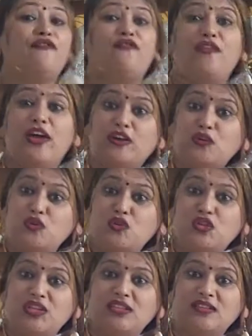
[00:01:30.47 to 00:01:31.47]

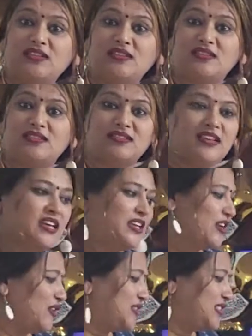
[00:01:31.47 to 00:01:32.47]
ferocious.
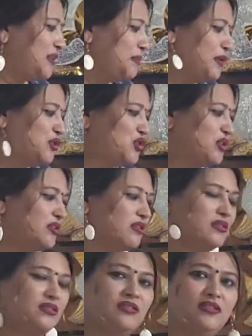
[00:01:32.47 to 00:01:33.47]
Can you see the picture?